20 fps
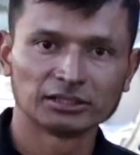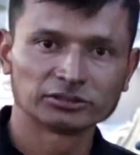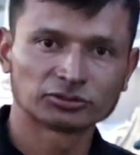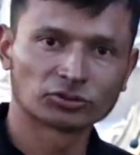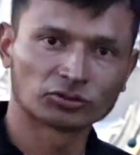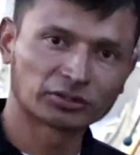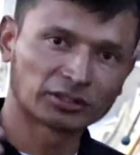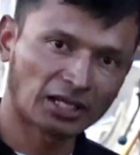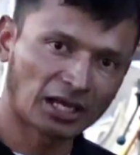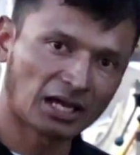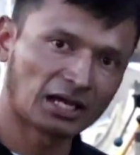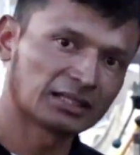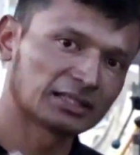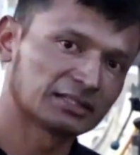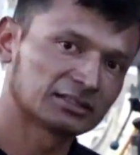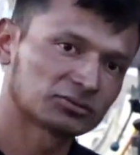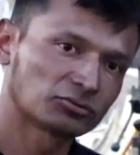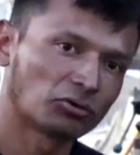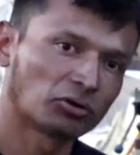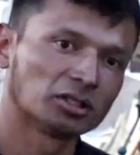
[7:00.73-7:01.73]
So that
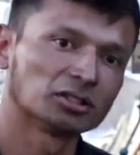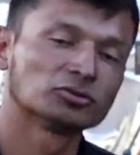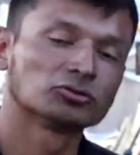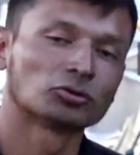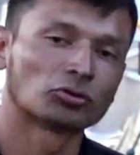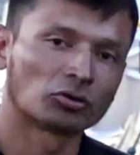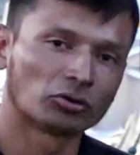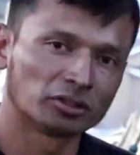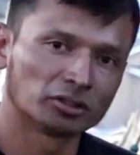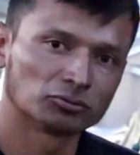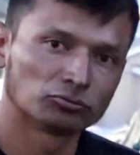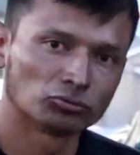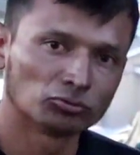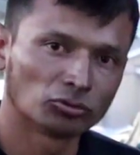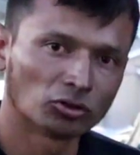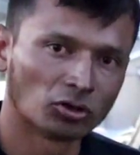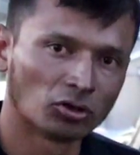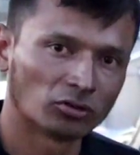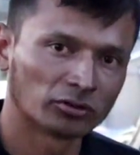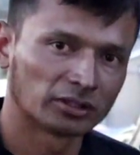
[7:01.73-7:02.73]
is you're going to
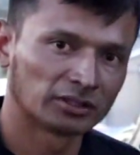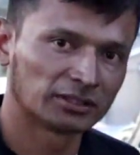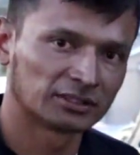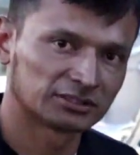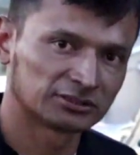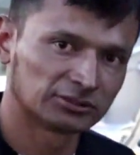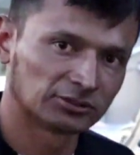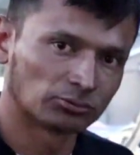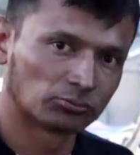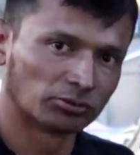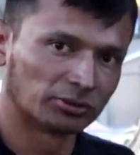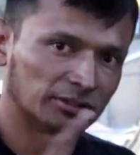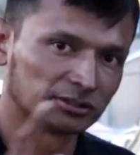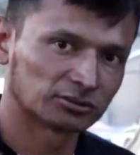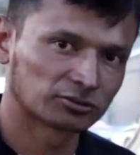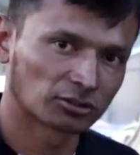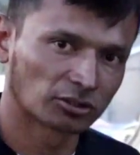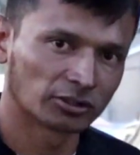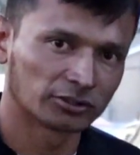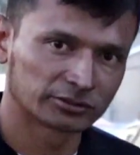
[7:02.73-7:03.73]
know then the circuit is
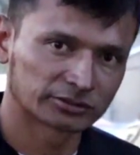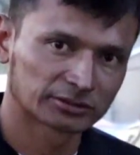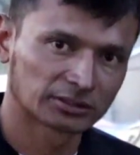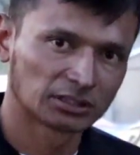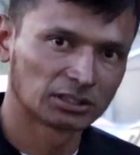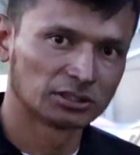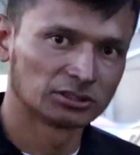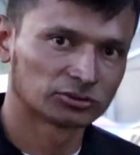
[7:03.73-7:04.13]
closed.